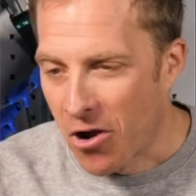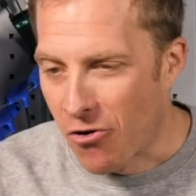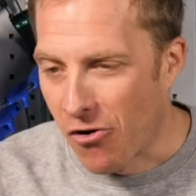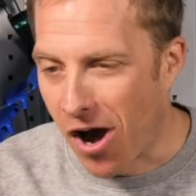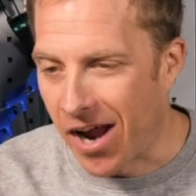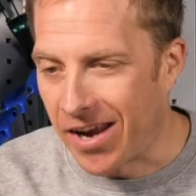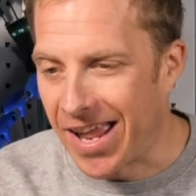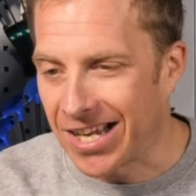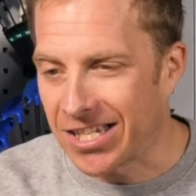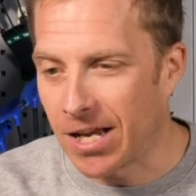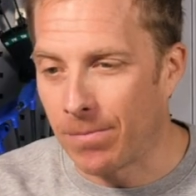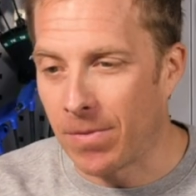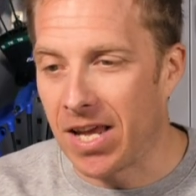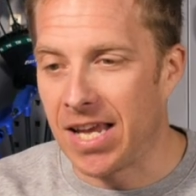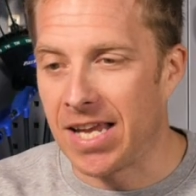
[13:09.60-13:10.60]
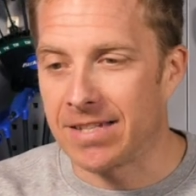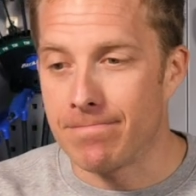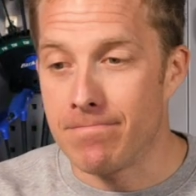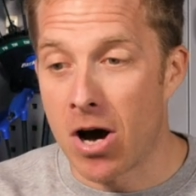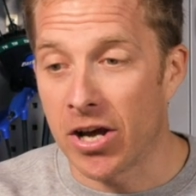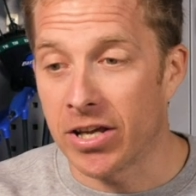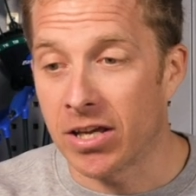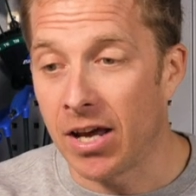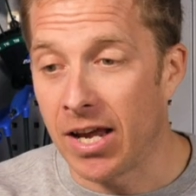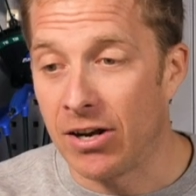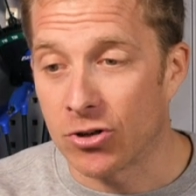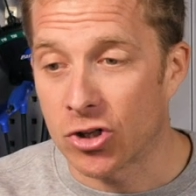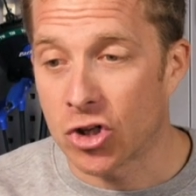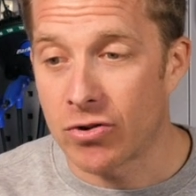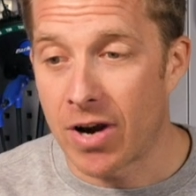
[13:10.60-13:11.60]
Right, next up is Micah in
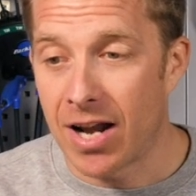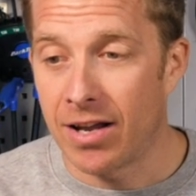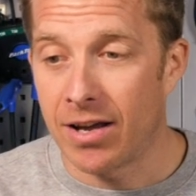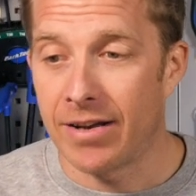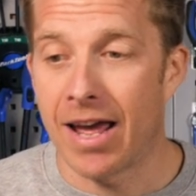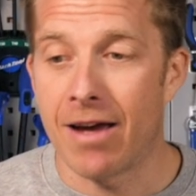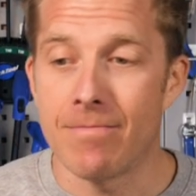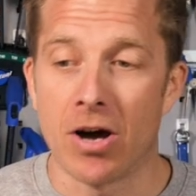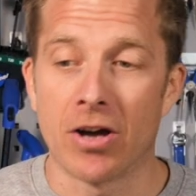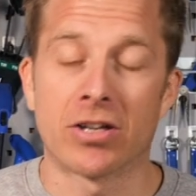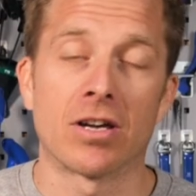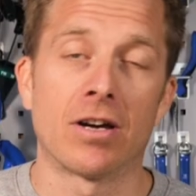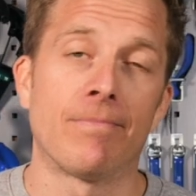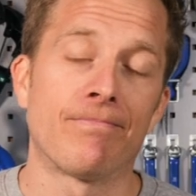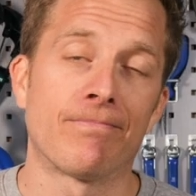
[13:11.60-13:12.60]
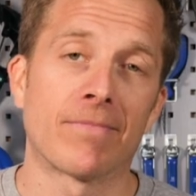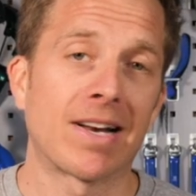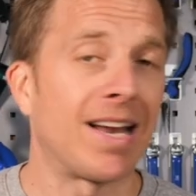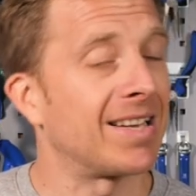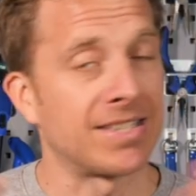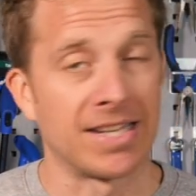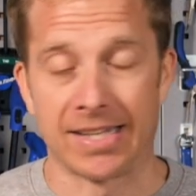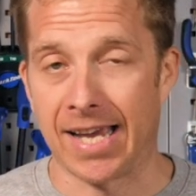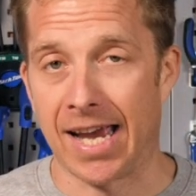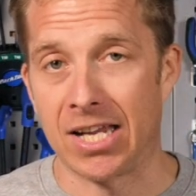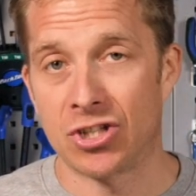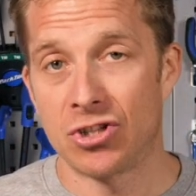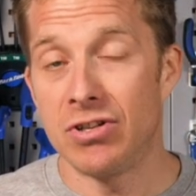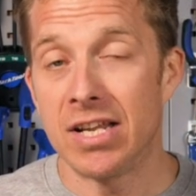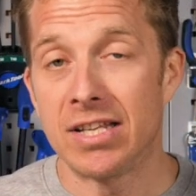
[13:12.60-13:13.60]
Australia. Now, Micah, classic
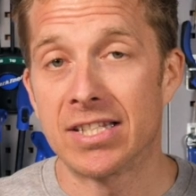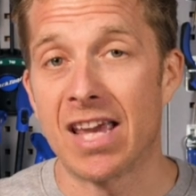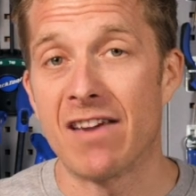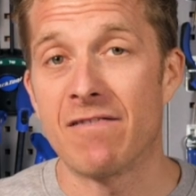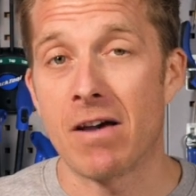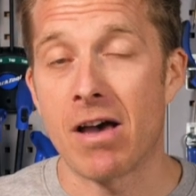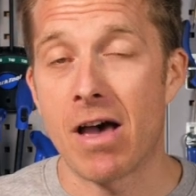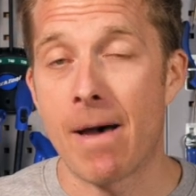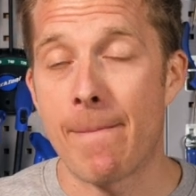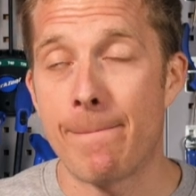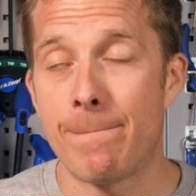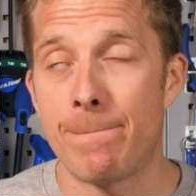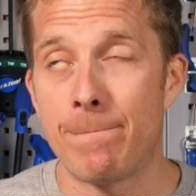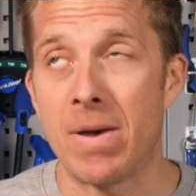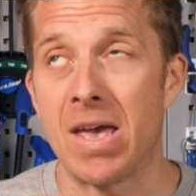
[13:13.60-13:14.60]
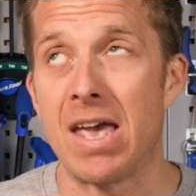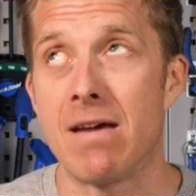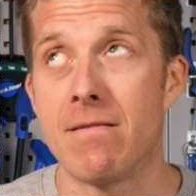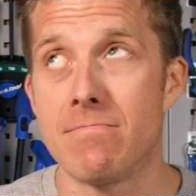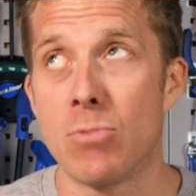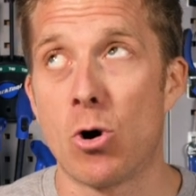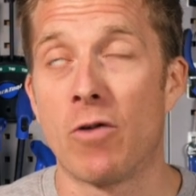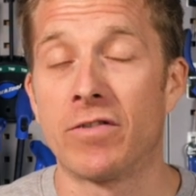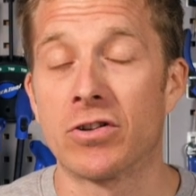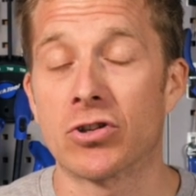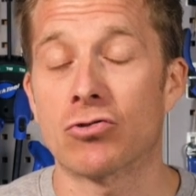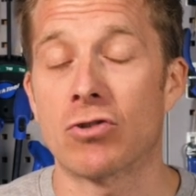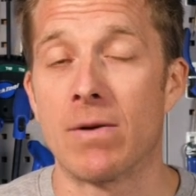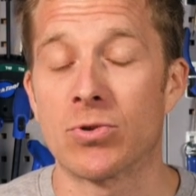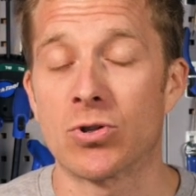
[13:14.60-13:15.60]
case. You need to give a bit more of a
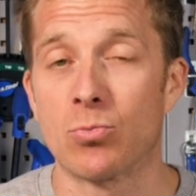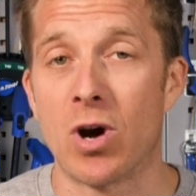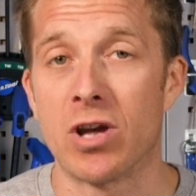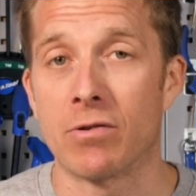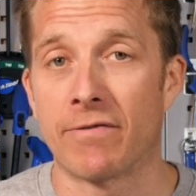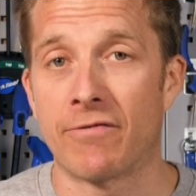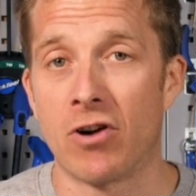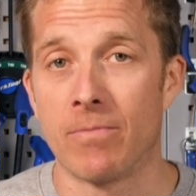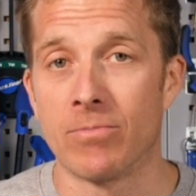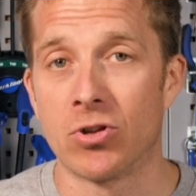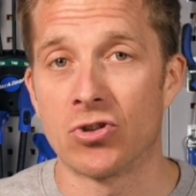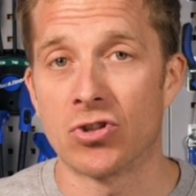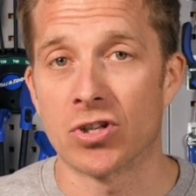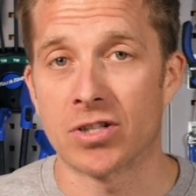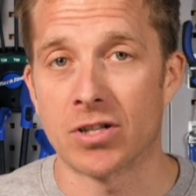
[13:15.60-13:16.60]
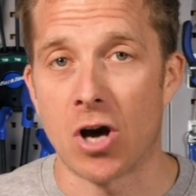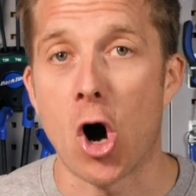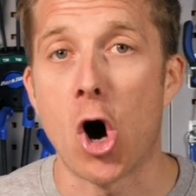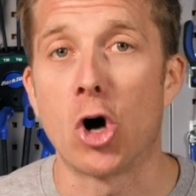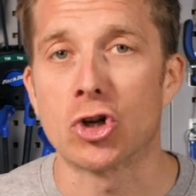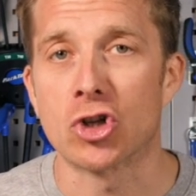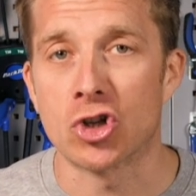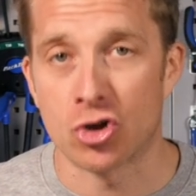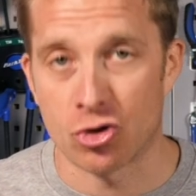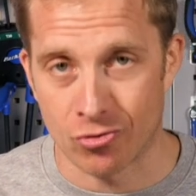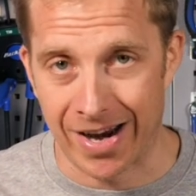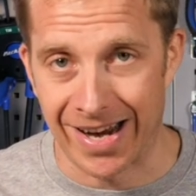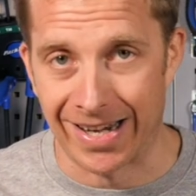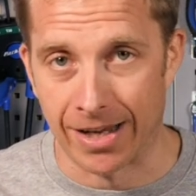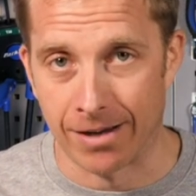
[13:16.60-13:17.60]
description where you're from than just
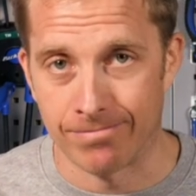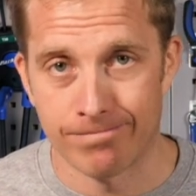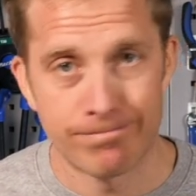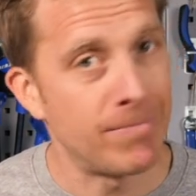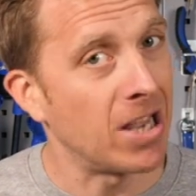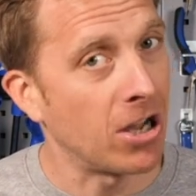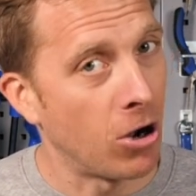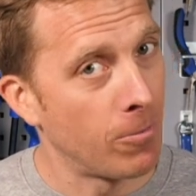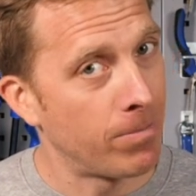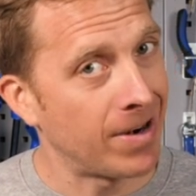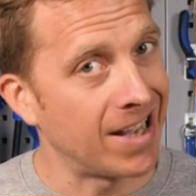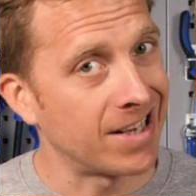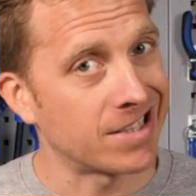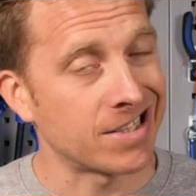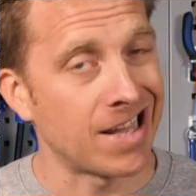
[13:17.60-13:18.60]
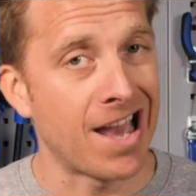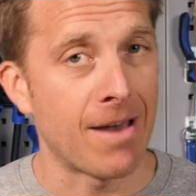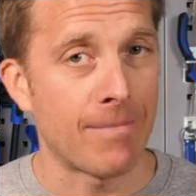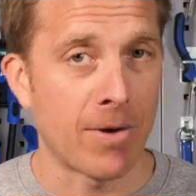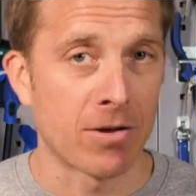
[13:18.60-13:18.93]
Australia. Big old place that.